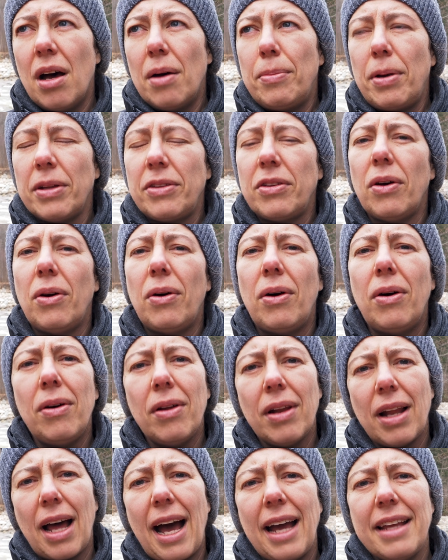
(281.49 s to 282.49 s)
But the
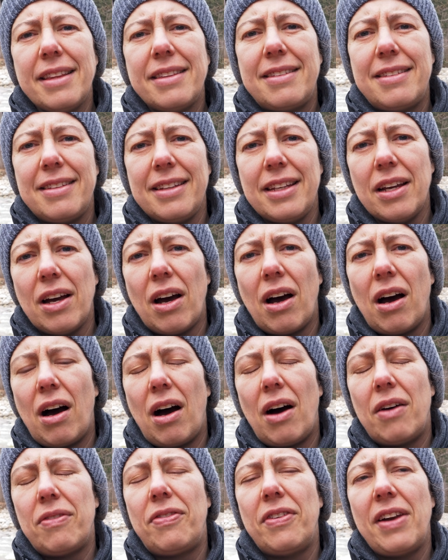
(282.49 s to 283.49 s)
whole idea
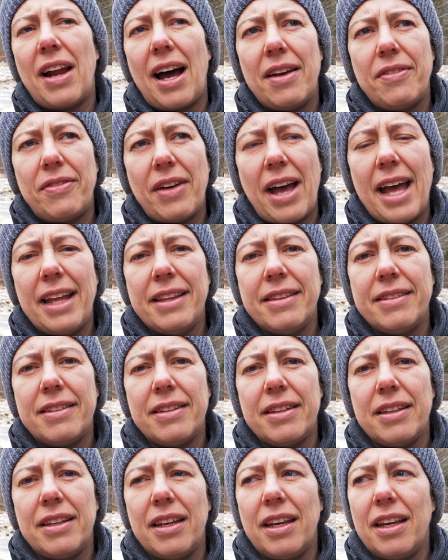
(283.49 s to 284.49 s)
of Live
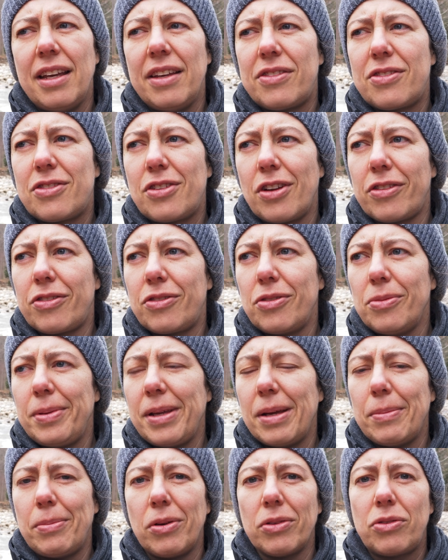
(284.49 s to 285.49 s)
ND is just to
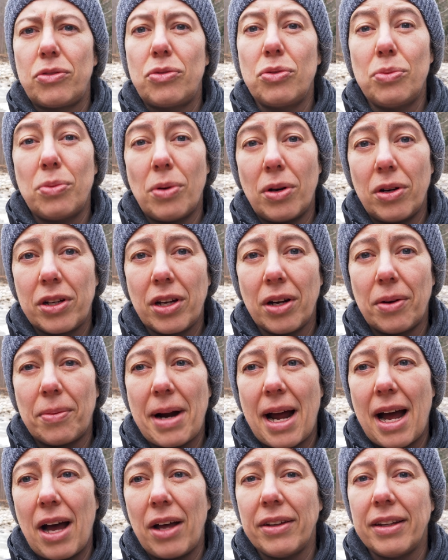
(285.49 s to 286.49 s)
be able to walk
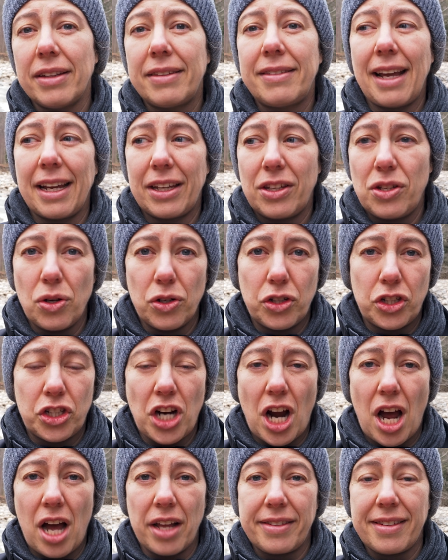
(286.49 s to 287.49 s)
around, take your
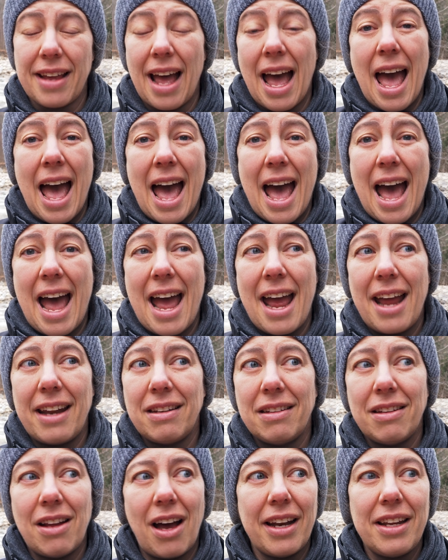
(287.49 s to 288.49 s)
shots,
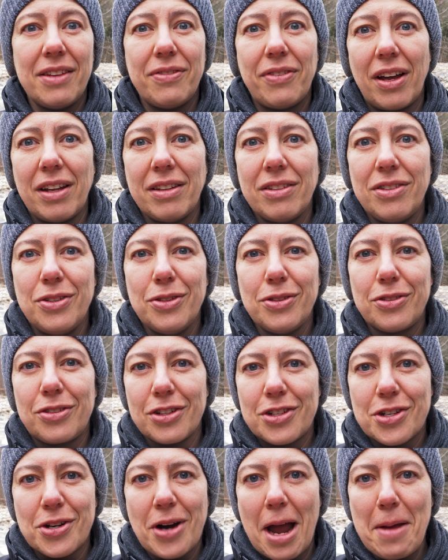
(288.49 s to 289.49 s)
and not even use
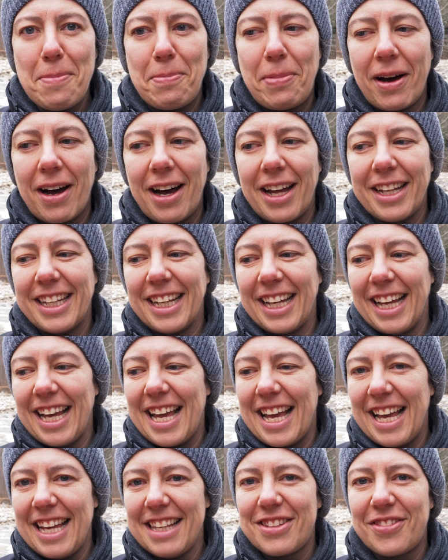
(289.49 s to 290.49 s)
a tripod.
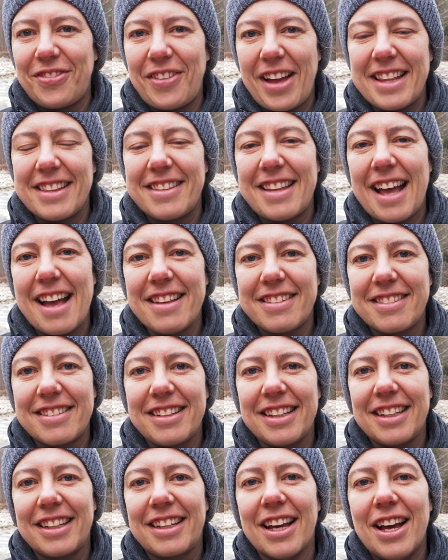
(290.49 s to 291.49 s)
It's
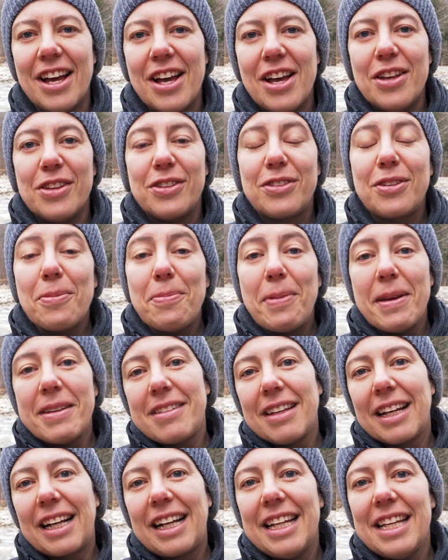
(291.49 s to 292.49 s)
fantastic. So
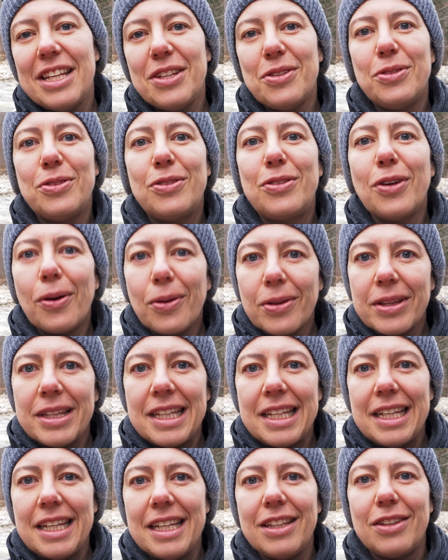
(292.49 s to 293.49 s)
basically, you
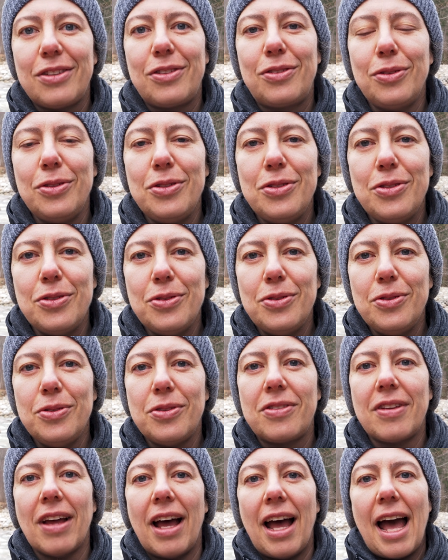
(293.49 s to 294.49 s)
don't need to
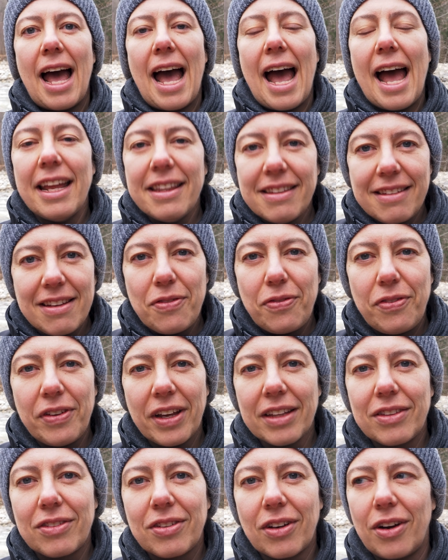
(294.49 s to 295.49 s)
use ND
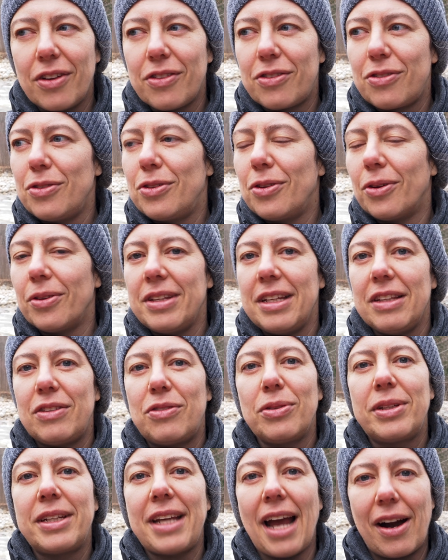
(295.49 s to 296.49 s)
filters. You don't need
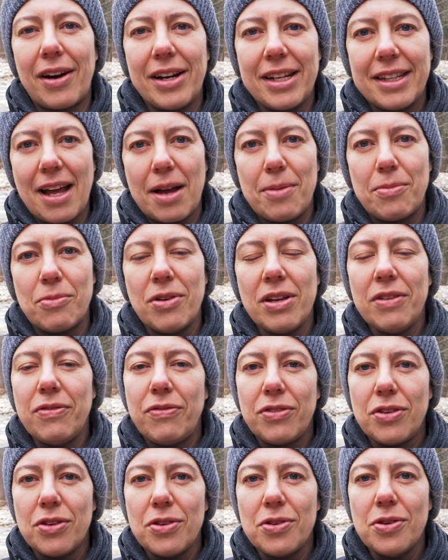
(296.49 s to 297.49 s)
to carry them
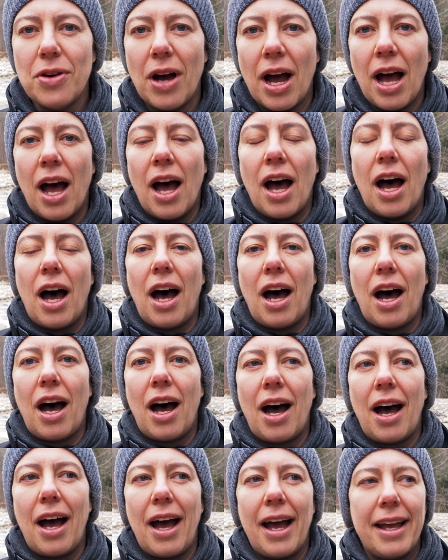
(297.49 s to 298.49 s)
with you
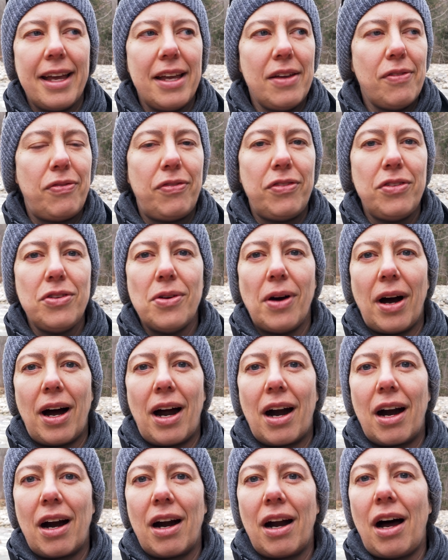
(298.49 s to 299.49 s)
If you
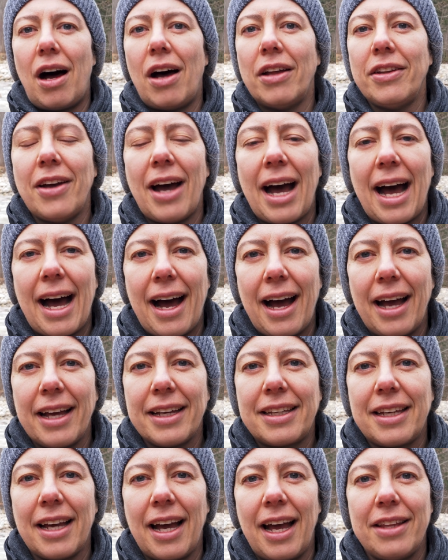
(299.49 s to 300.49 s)
are on a
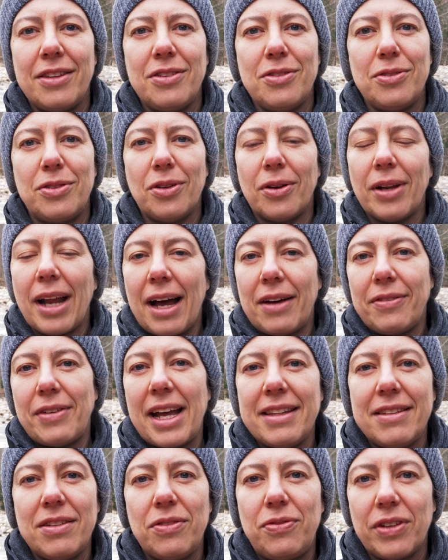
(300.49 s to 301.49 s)
hike and you don't have
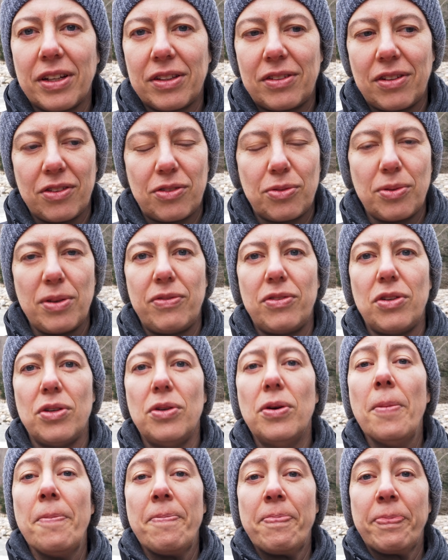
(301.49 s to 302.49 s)
ND filters with
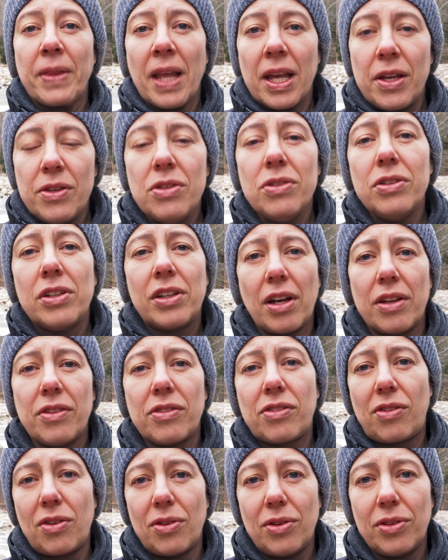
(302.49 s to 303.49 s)
you, you
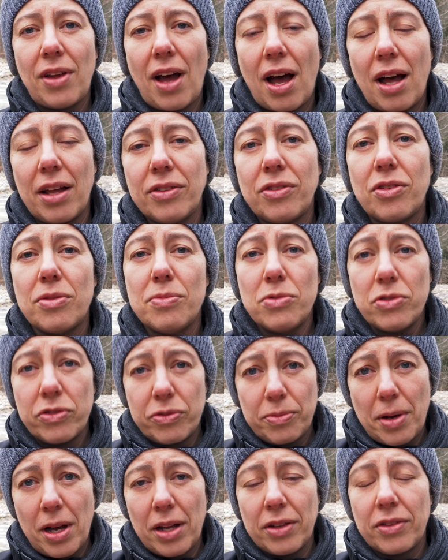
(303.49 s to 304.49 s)
can slow down the
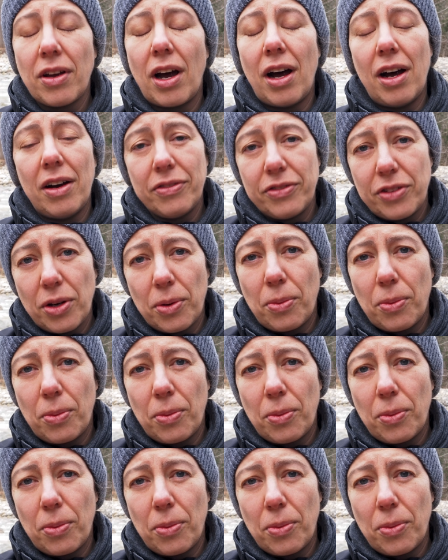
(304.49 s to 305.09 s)
movement of the